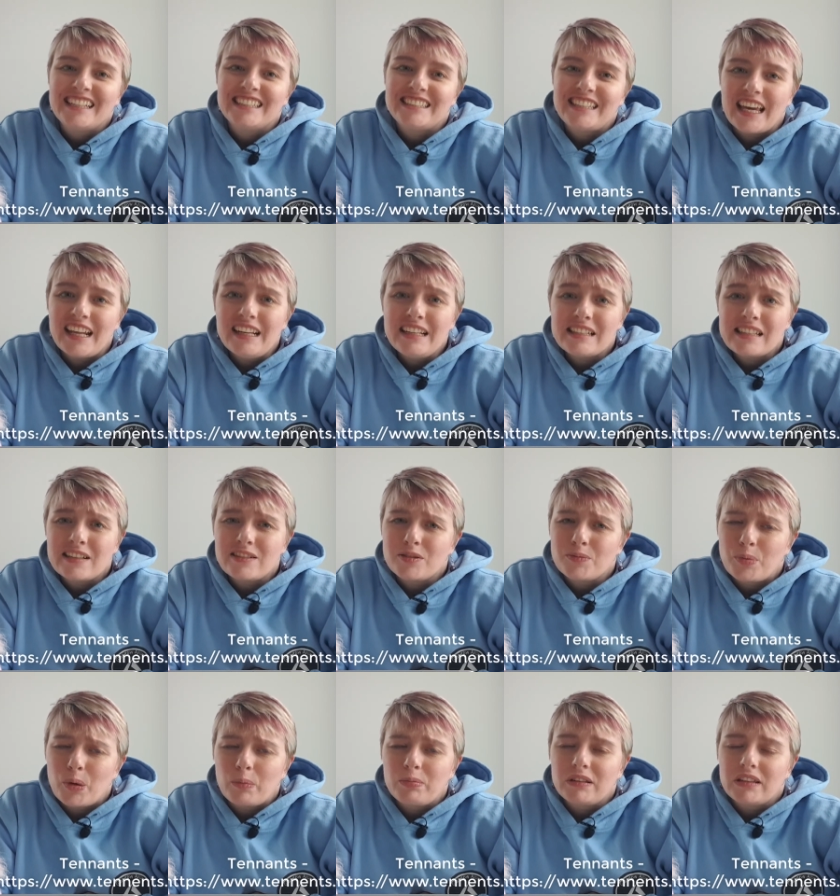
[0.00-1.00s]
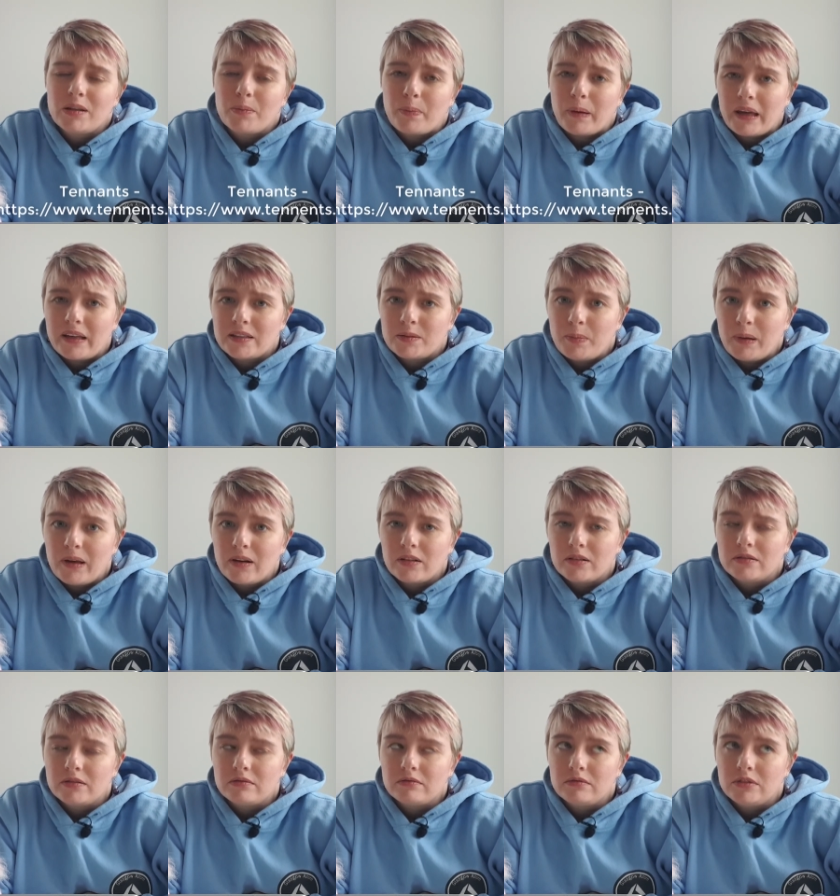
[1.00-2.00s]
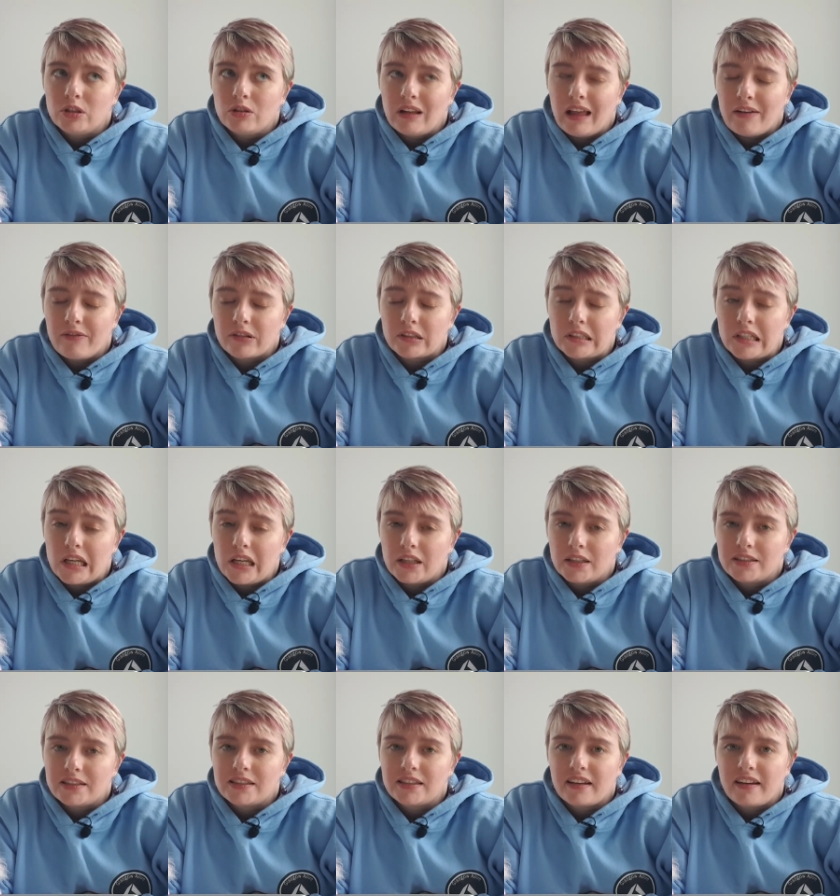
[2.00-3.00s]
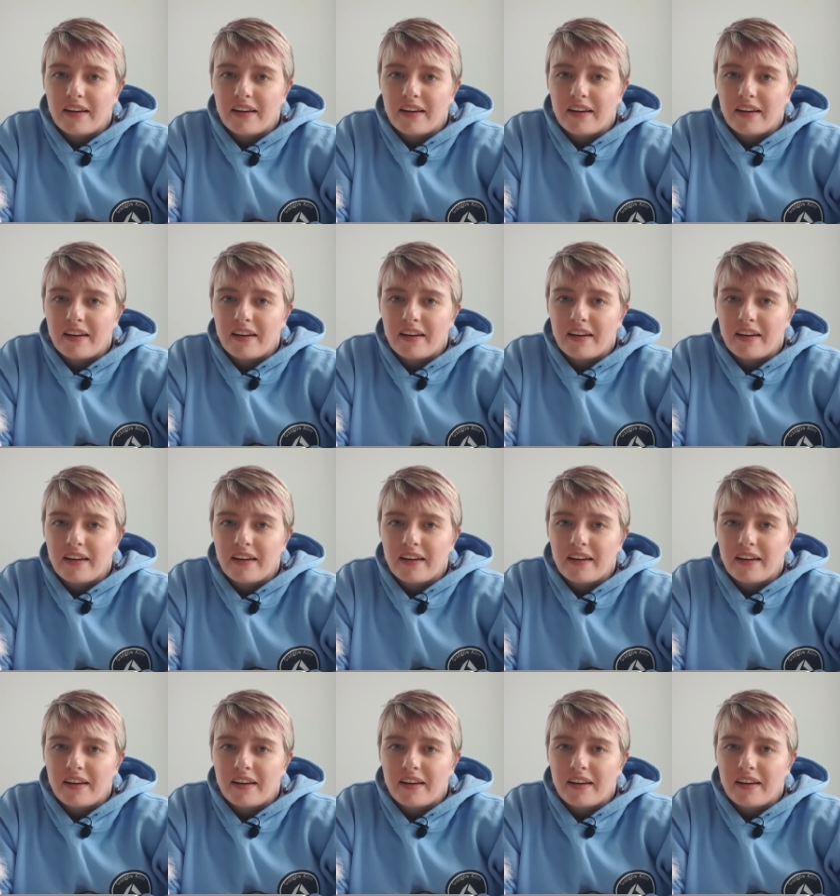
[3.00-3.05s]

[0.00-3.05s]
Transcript: Tennent's isn't probably the best beer you'll ever taste.